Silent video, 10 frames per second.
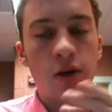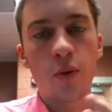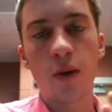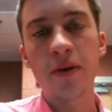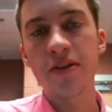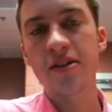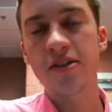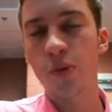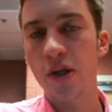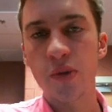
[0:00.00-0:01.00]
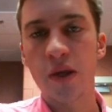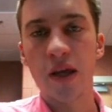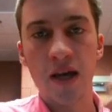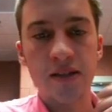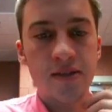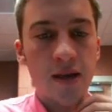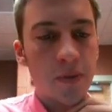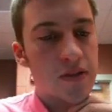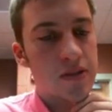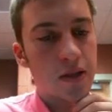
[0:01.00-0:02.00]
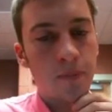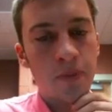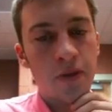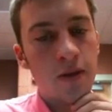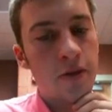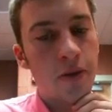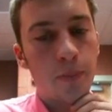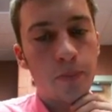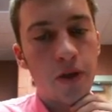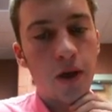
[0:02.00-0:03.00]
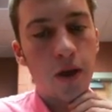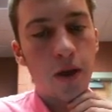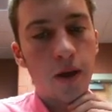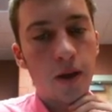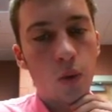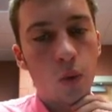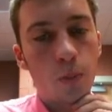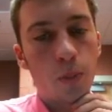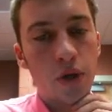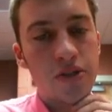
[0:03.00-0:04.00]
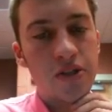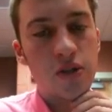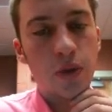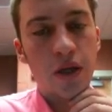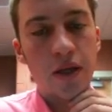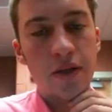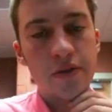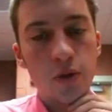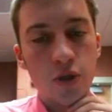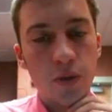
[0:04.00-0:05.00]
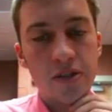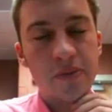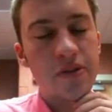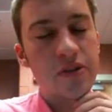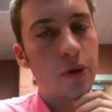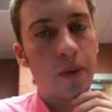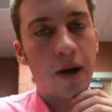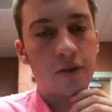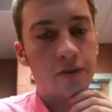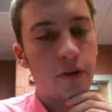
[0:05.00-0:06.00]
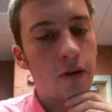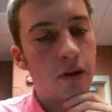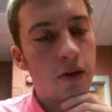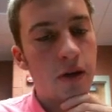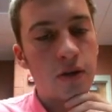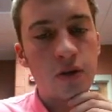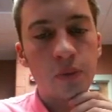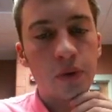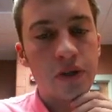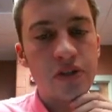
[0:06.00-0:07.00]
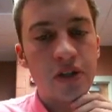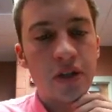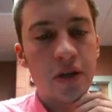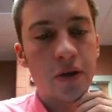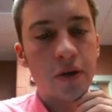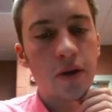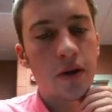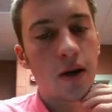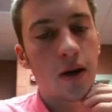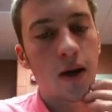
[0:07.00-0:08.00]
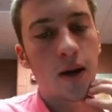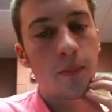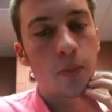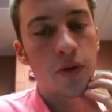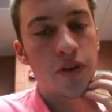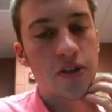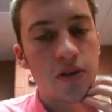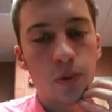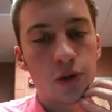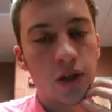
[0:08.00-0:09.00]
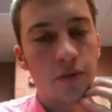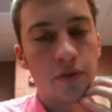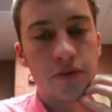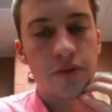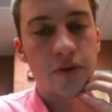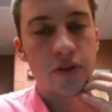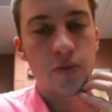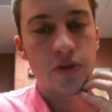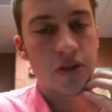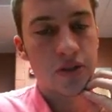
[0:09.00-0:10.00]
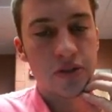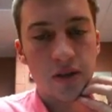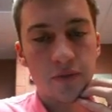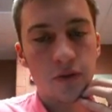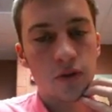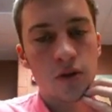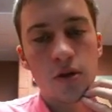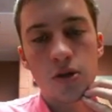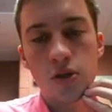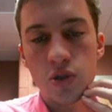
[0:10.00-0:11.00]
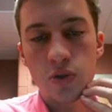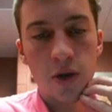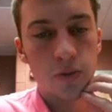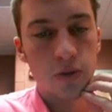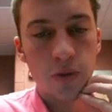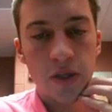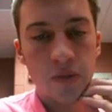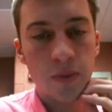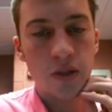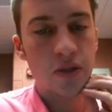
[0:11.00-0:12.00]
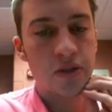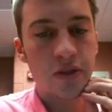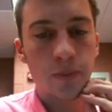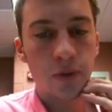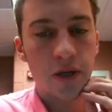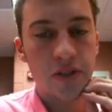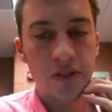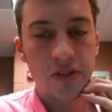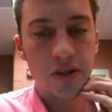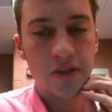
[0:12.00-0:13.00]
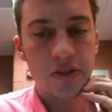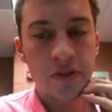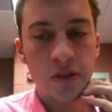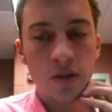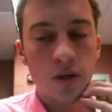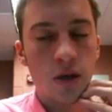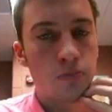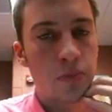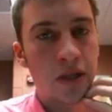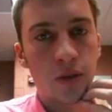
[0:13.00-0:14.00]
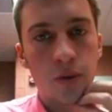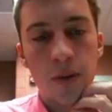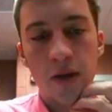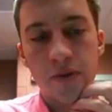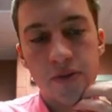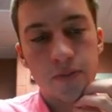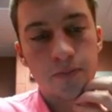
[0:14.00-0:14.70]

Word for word: Well, I mean, this is twenty twenty hindsight, but still, the, the zero point six one eight retracement is so powerful. And you can really see it here. Um, with this support level to this resistance level, just draw the retracement. You can see the price hits this, immediately rebounds.